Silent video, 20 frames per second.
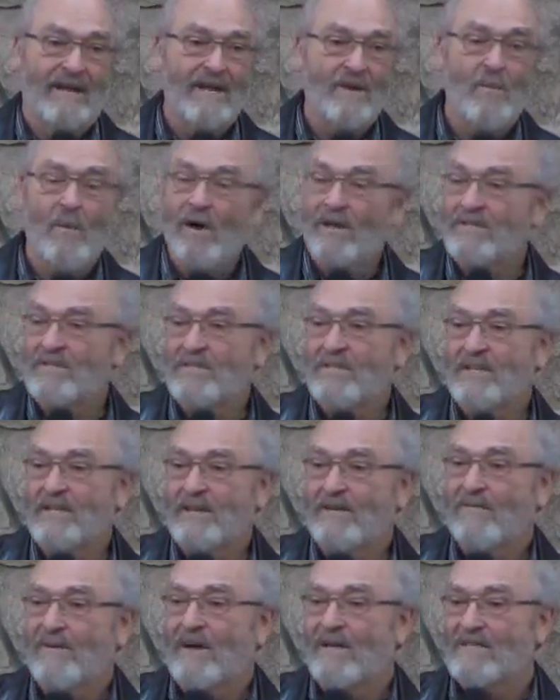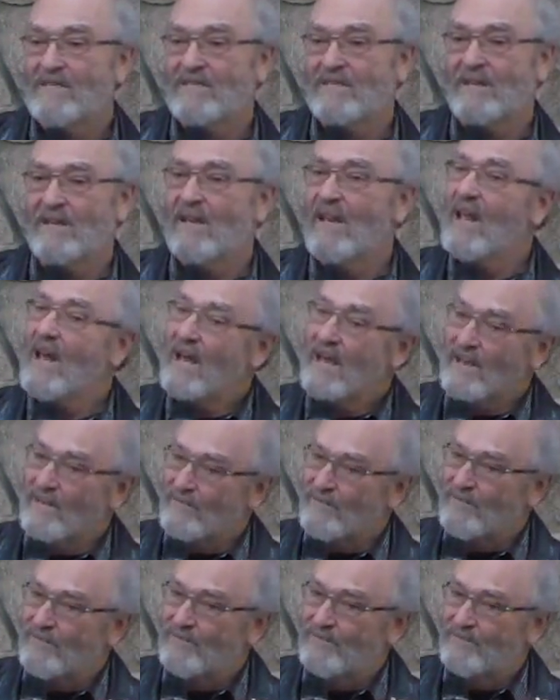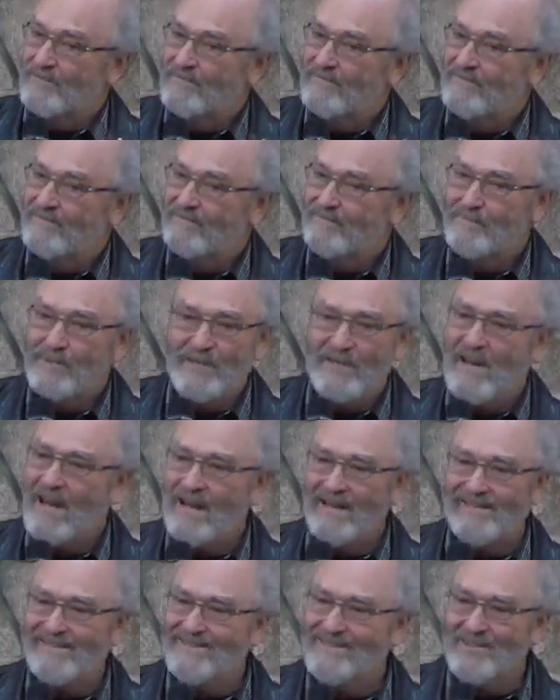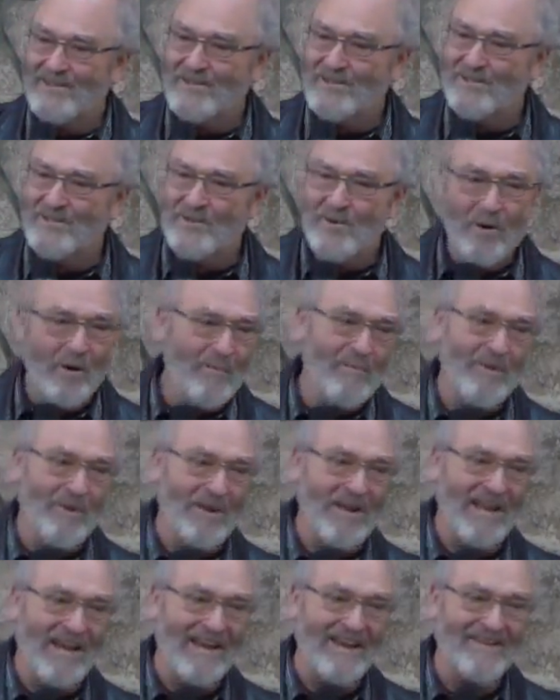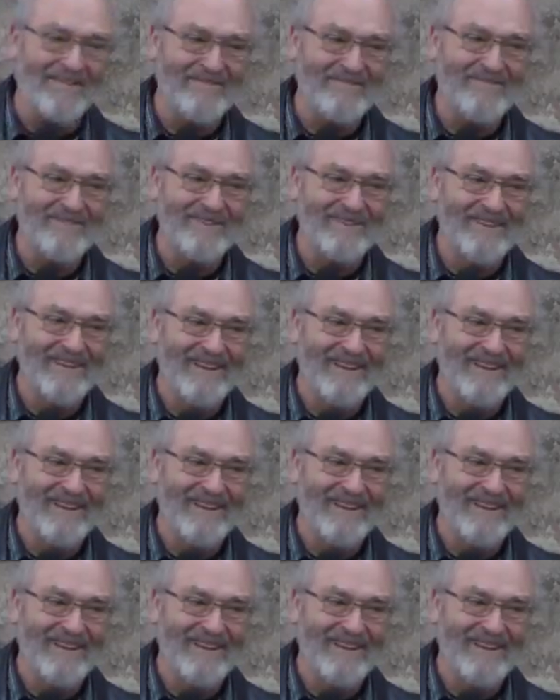And he wants to give us life, but not just normal life.